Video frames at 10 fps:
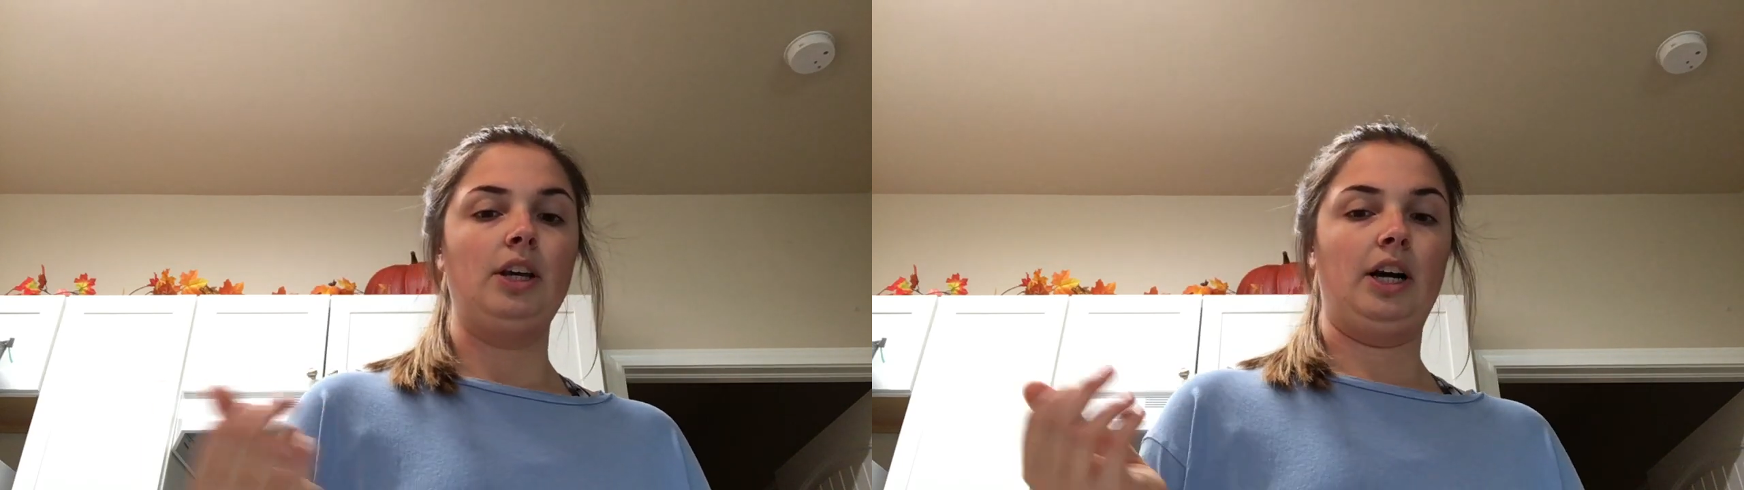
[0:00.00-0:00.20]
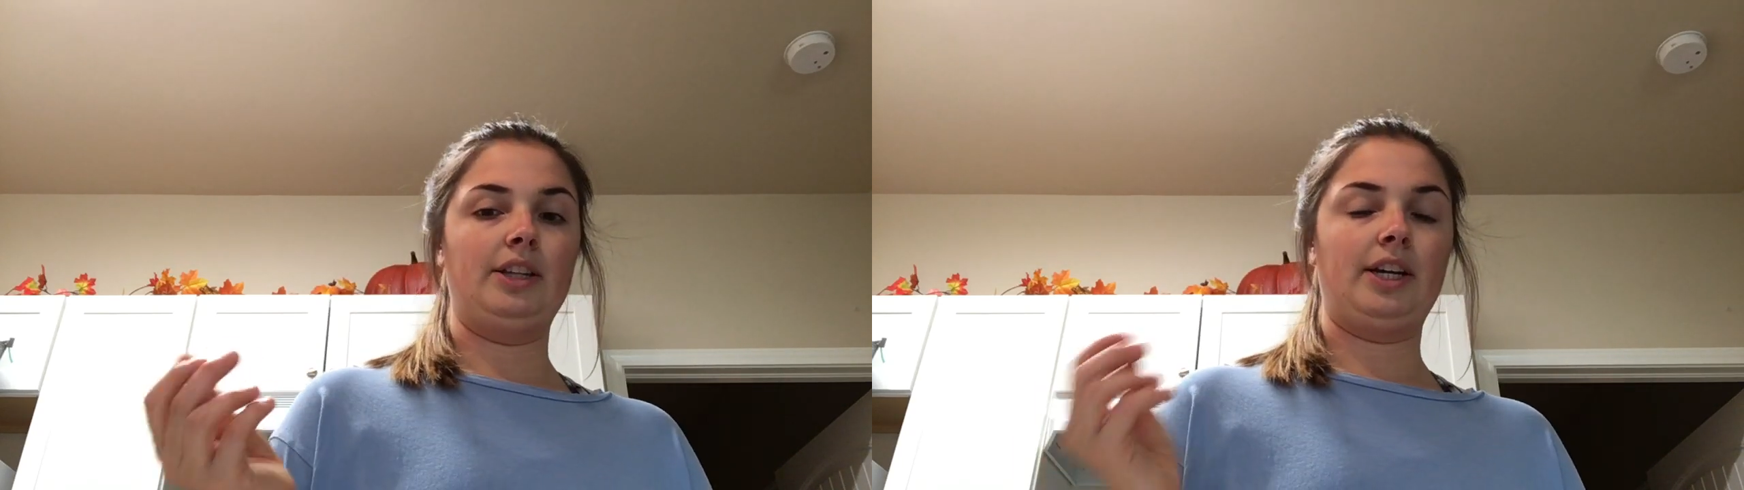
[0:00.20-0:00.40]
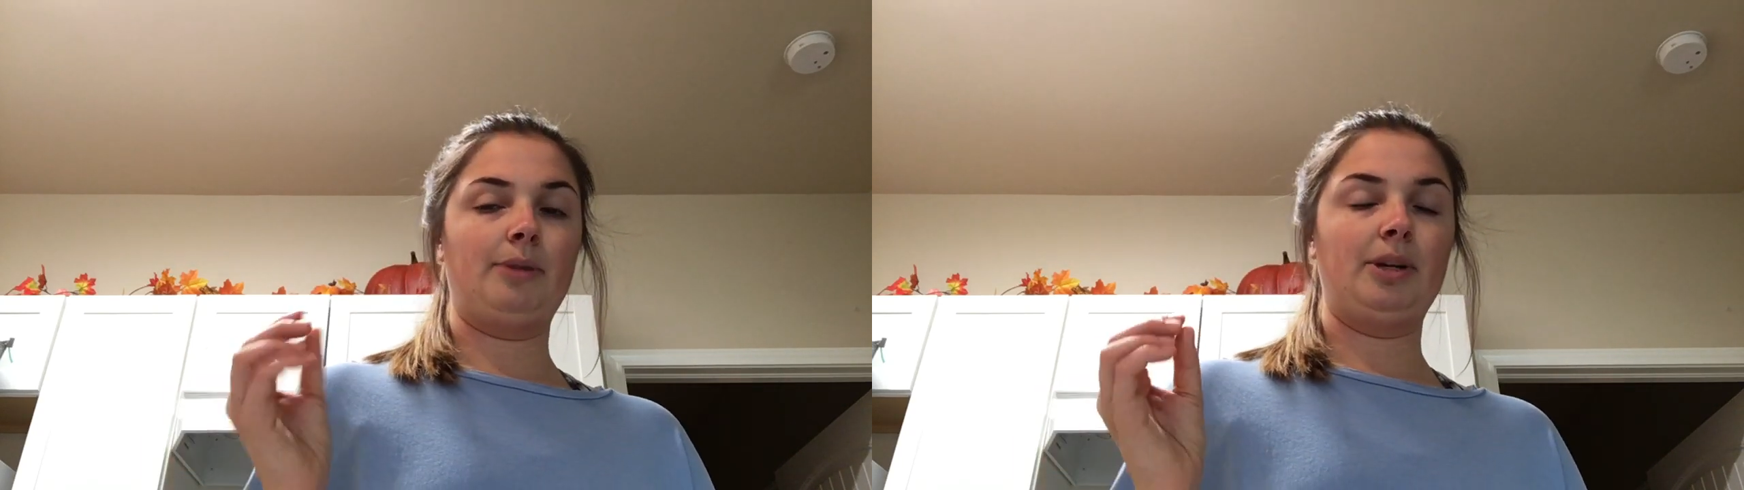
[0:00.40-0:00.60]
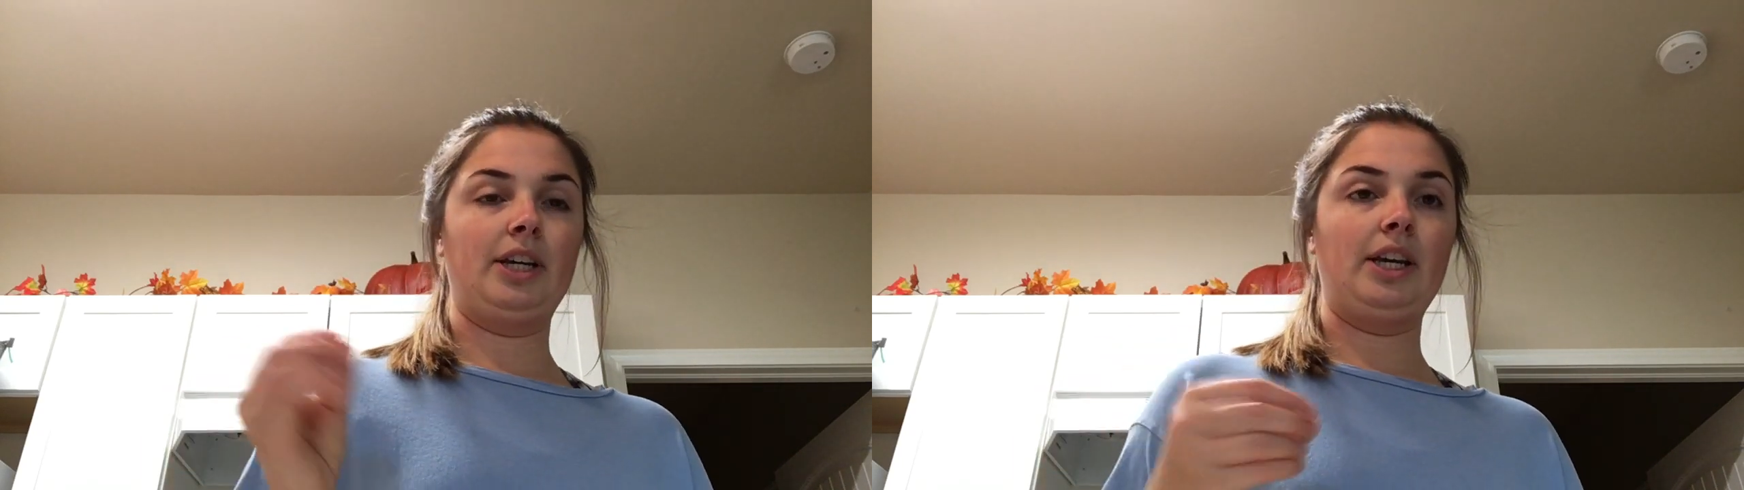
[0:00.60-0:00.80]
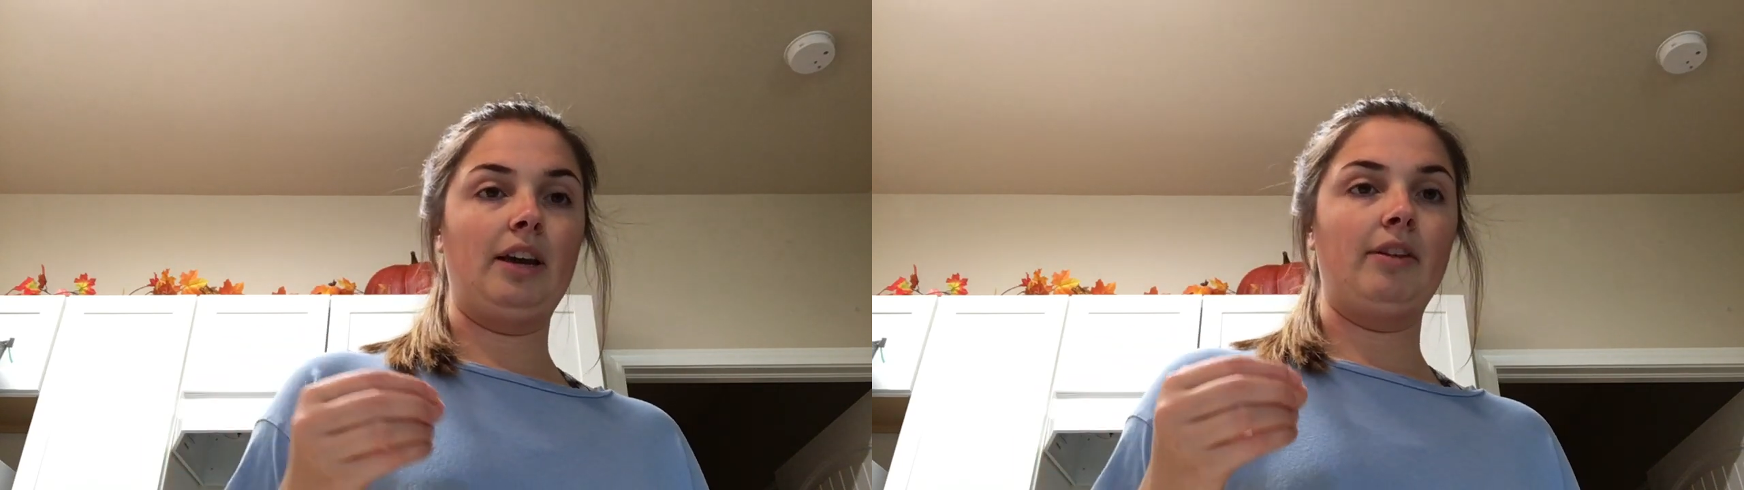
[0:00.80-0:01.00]
And then I'm
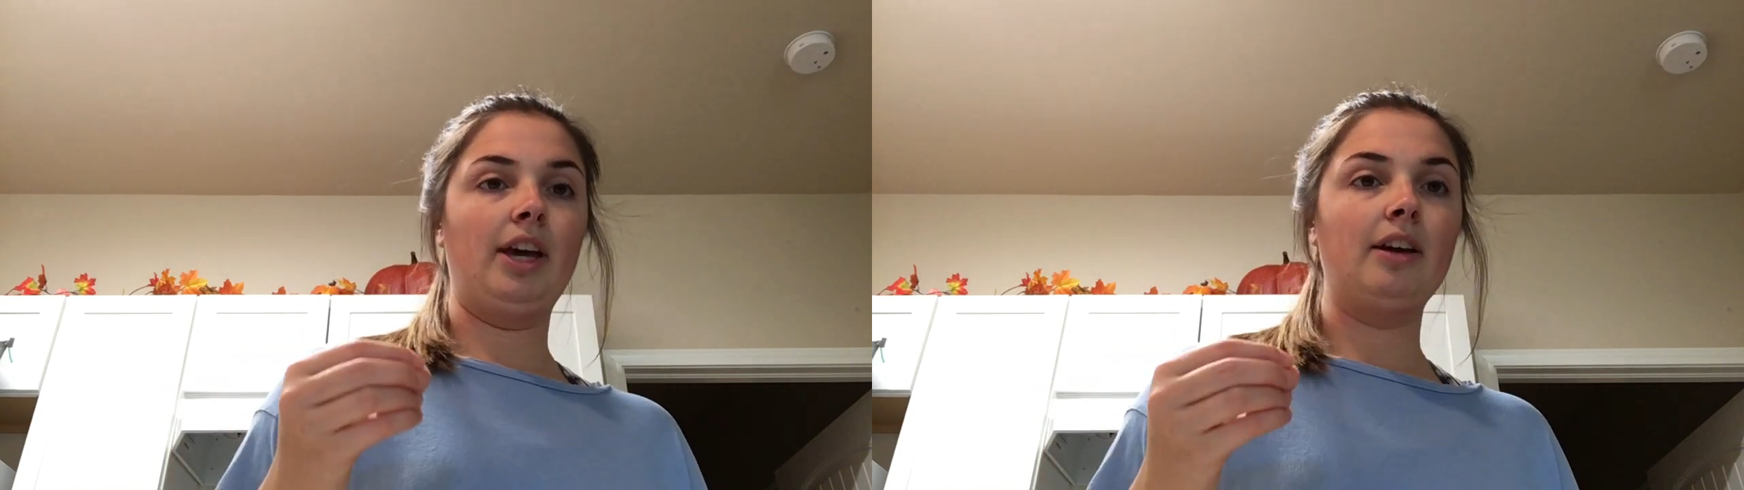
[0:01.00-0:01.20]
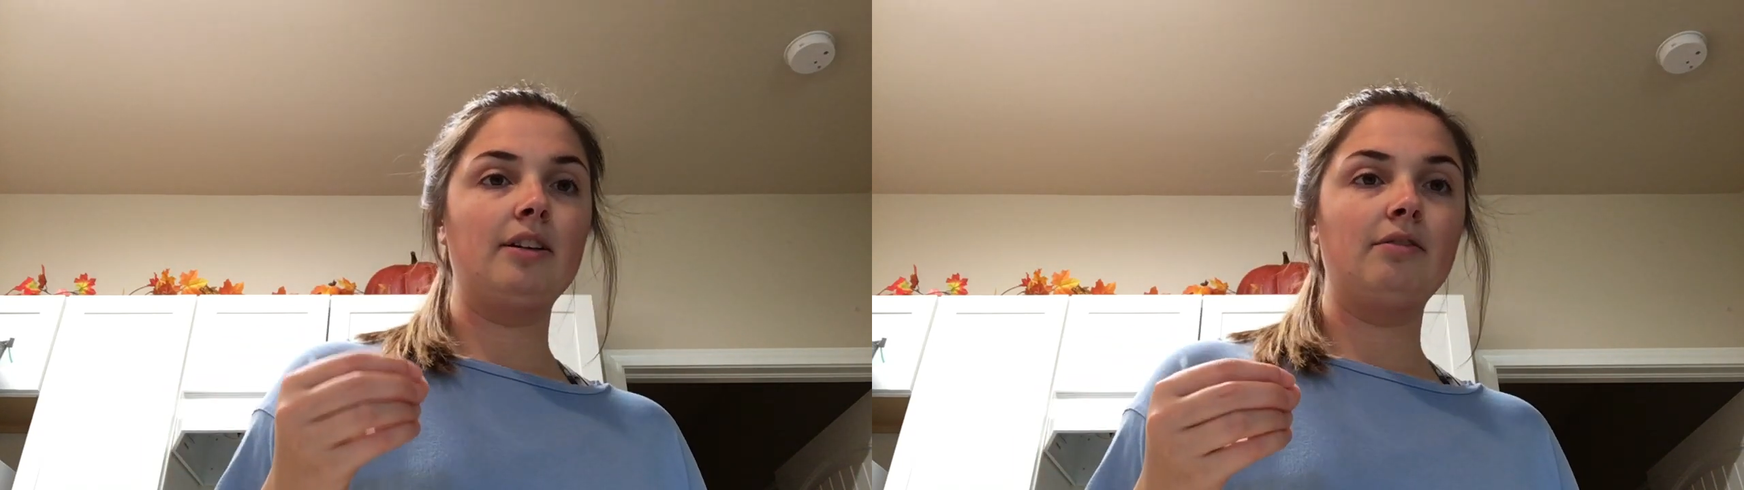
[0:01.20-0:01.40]
going to